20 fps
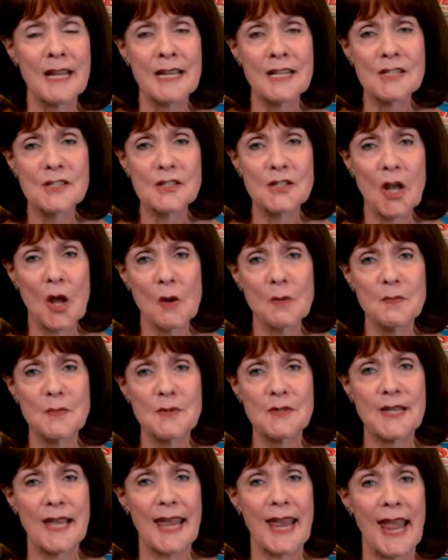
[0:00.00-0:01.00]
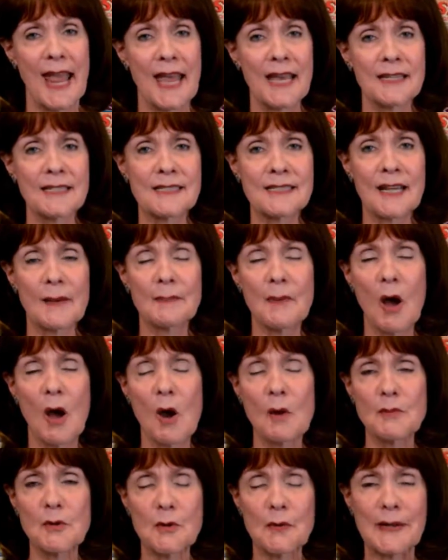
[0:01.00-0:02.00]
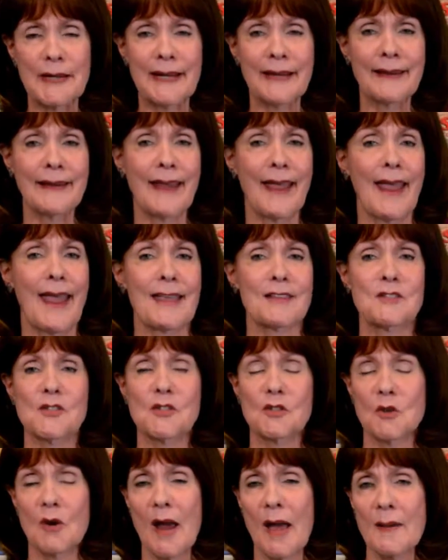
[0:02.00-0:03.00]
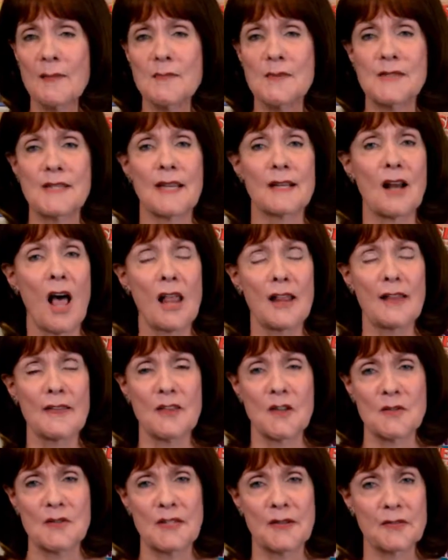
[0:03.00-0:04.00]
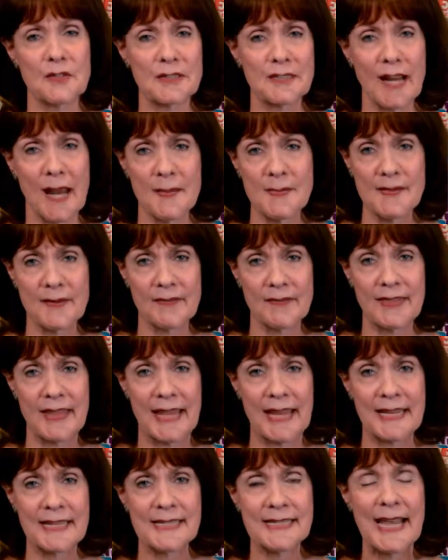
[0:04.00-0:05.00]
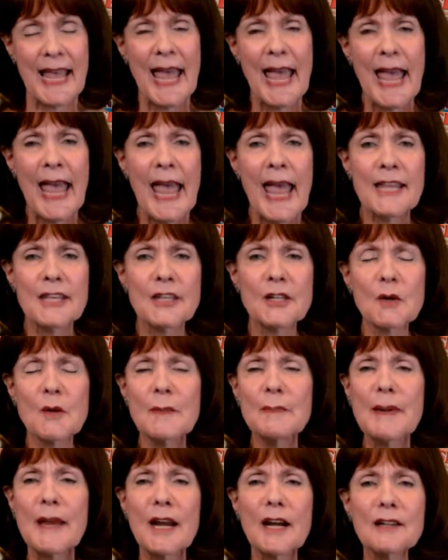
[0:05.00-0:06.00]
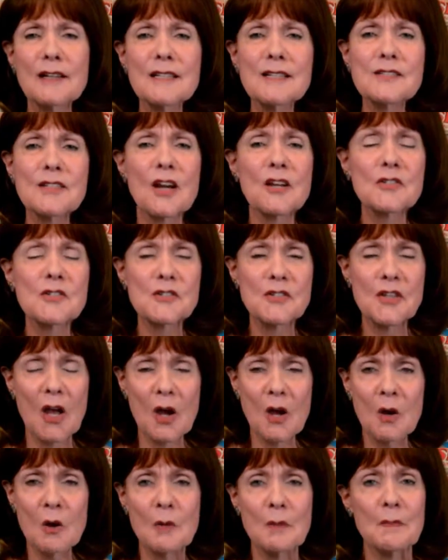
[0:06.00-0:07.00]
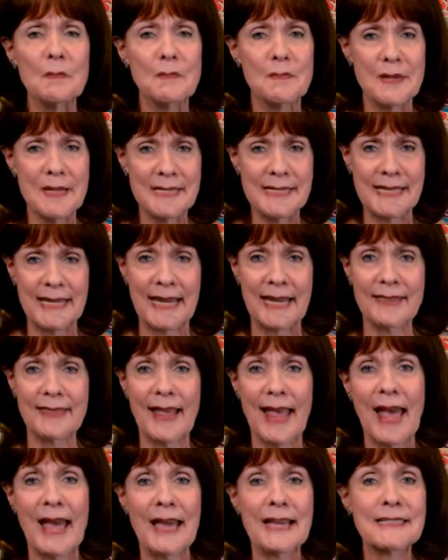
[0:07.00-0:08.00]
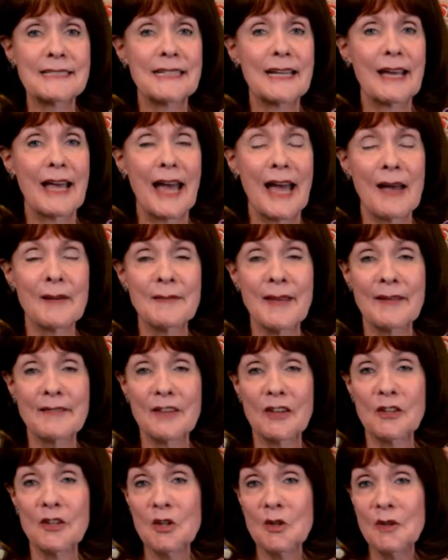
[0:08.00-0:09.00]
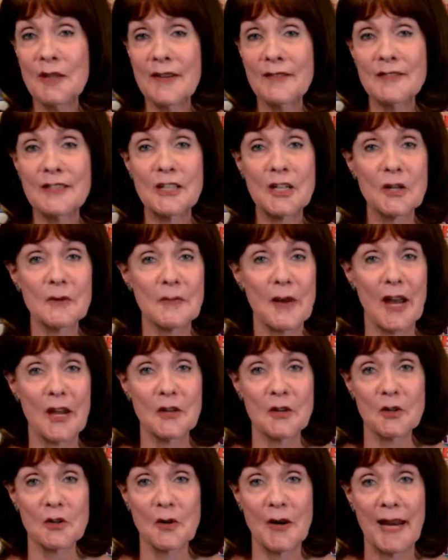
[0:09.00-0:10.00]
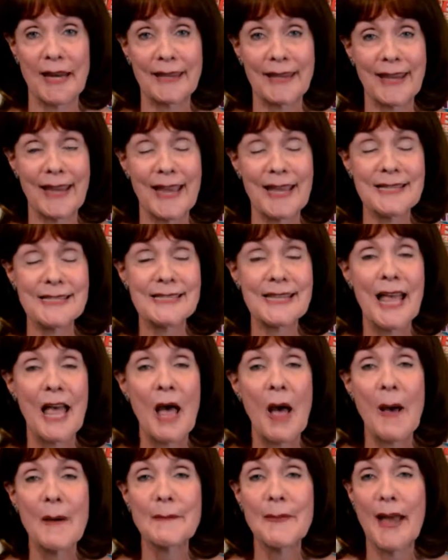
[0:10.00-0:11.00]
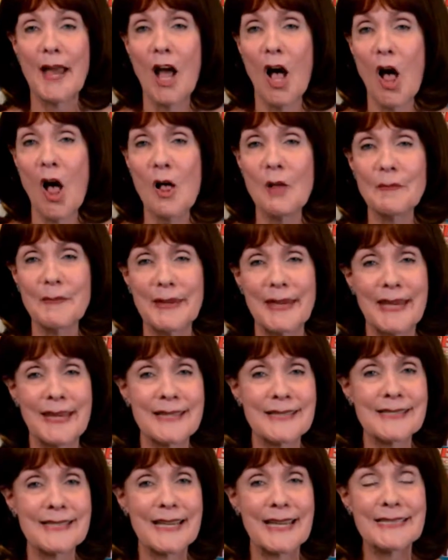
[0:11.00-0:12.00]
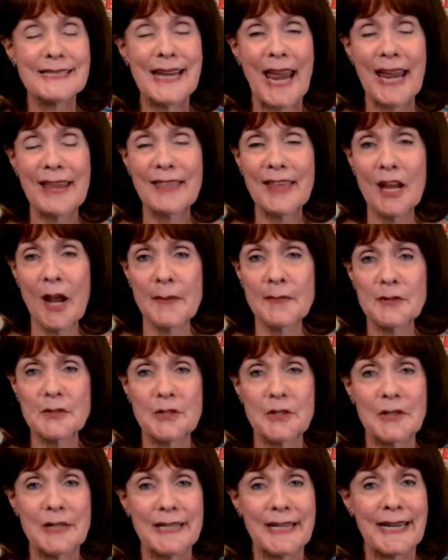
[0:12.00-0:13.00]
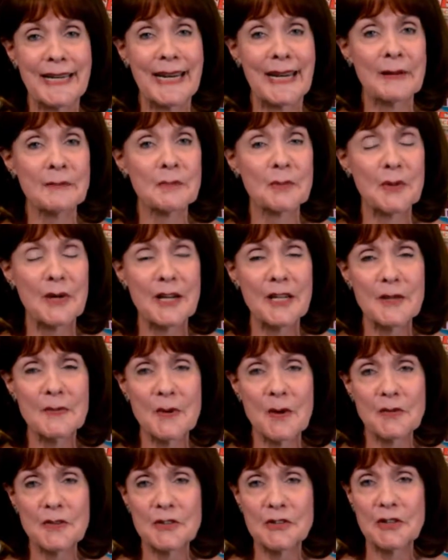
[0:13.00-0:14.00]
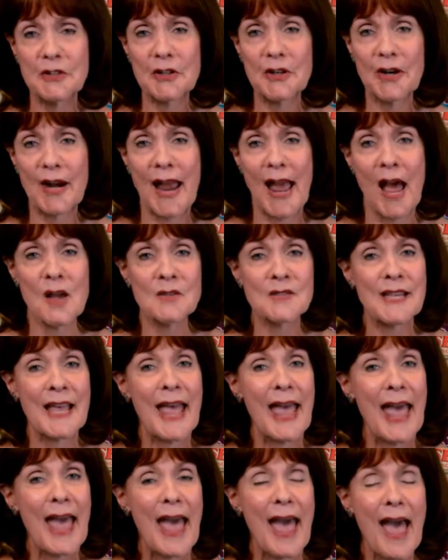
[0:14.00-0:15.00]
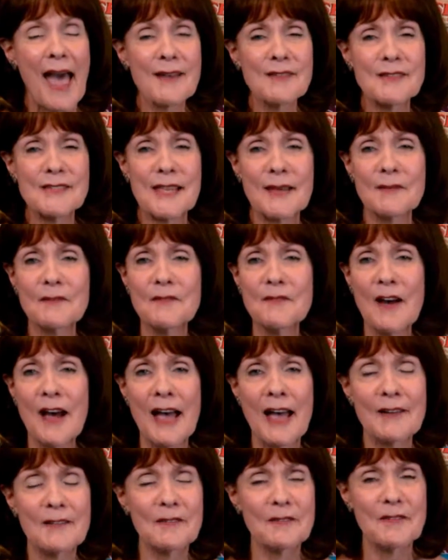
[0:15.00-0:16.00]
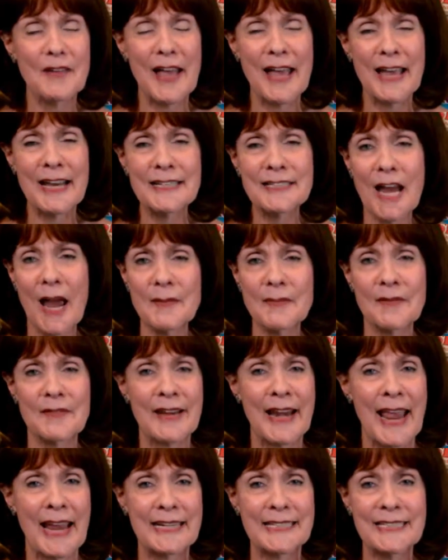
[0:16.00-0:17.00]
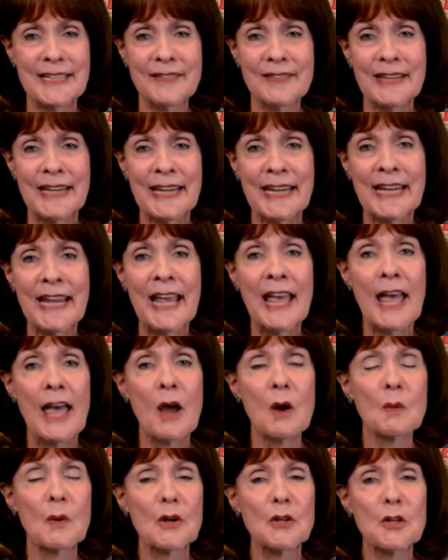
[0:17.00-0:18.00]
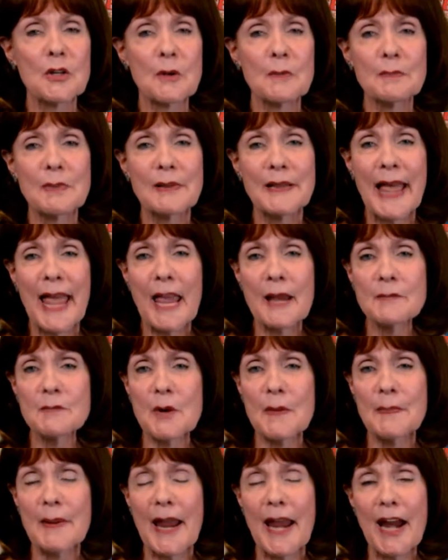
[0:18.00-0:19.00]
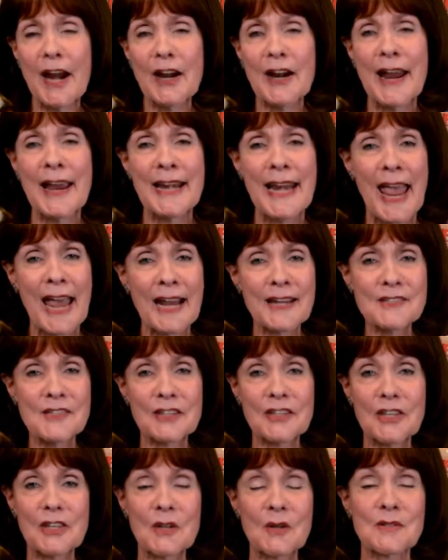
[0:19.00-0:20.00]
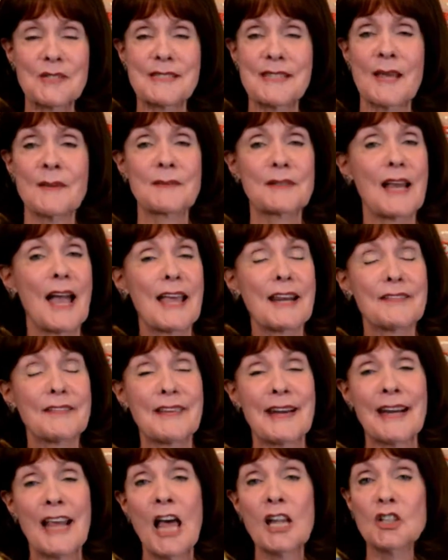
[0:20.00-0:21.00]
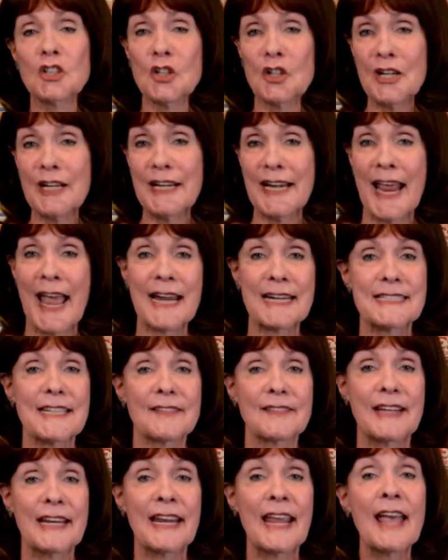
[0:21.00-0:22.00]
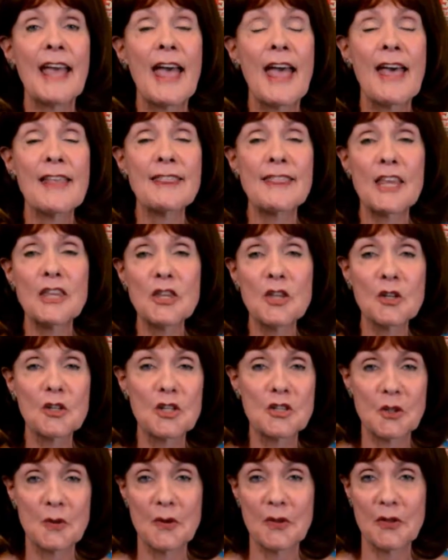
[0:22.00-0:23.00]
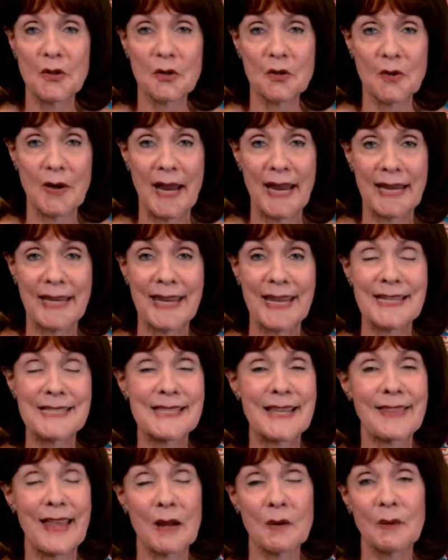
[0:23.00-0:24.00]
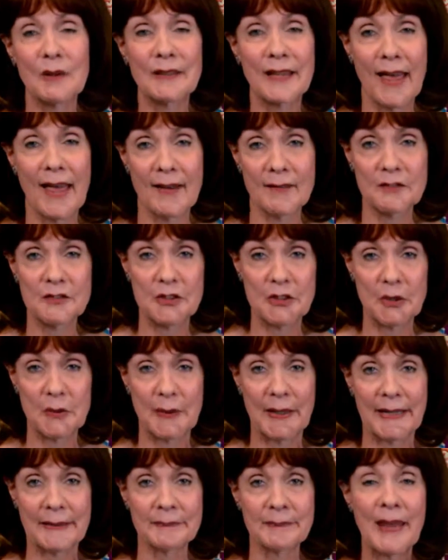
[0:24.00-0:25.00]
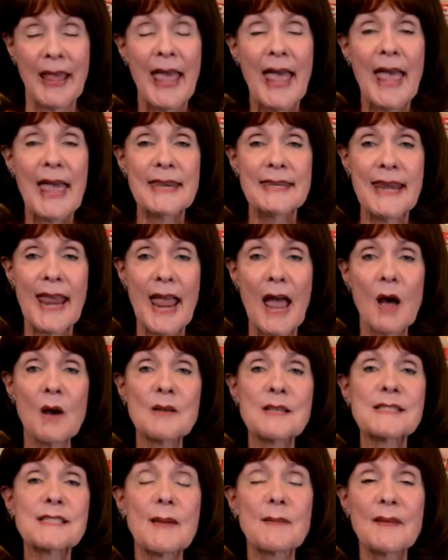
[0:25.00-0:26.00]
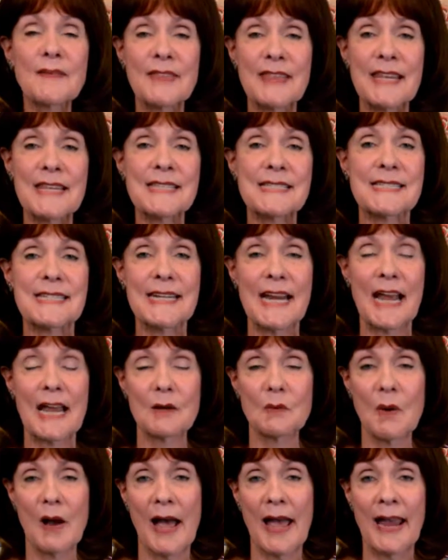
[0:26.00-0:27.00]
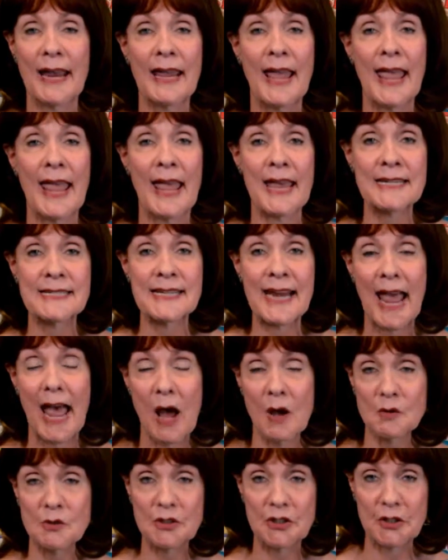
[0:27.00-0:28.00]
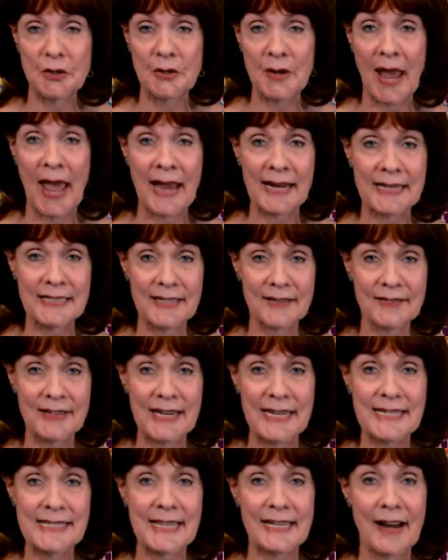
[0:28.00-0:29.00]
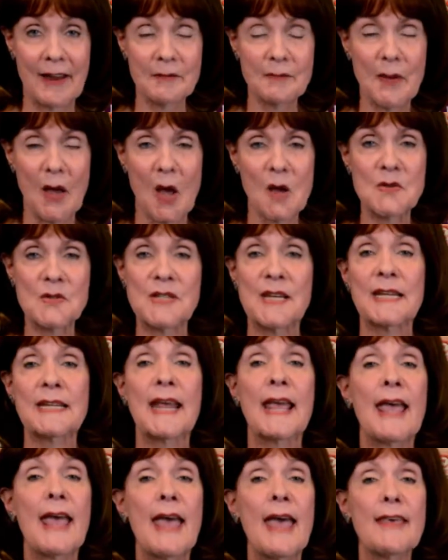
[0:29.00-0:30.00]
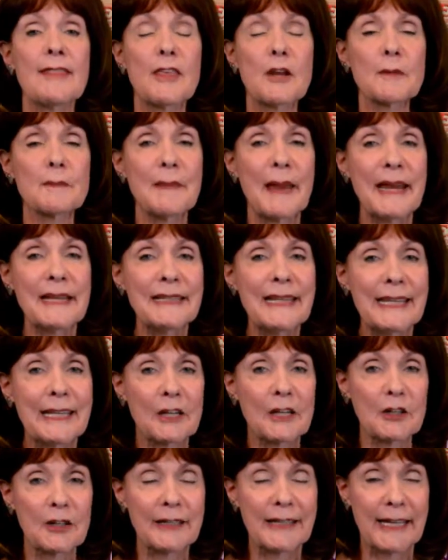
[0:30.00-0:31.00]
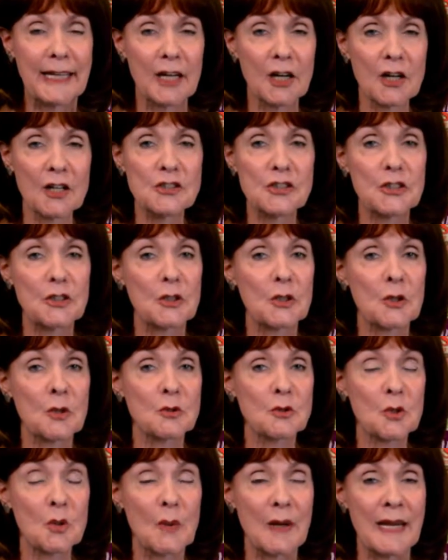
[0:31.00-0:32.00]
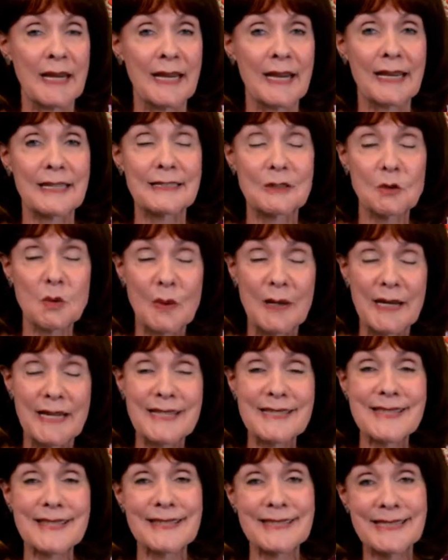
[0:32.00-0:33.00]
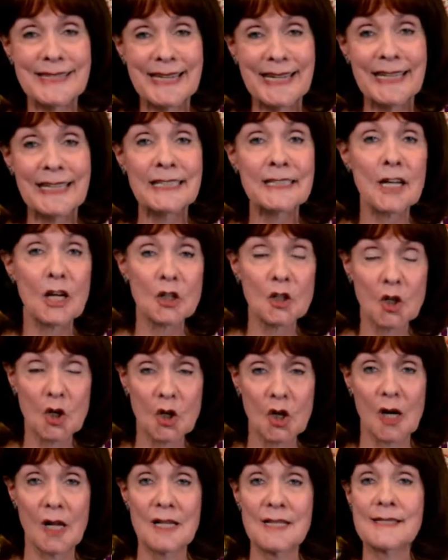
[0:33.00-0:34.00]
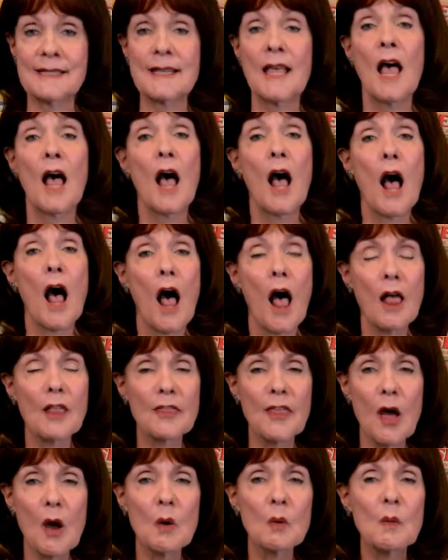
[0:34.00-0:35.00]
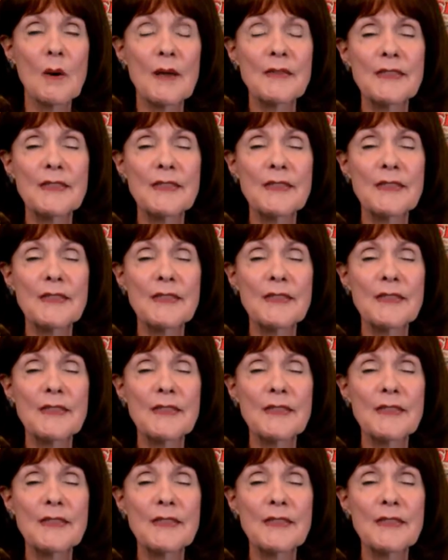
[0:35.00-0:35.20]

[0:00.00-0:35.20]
soaps and potpourri and scrubs and all of those different types of things. You know what? Parents are so busy that if you live nearby your grandkids, by all means, take the opportunity, bring them over to your house, have some fun type of an activity where you can plan, prepare, and execute some kind of a learning activity that you can do with your grandkids that they will love doing. Now, some of these DIY and how-to activities that I've posted, they're mainly geared to tweens and teen girls. Although one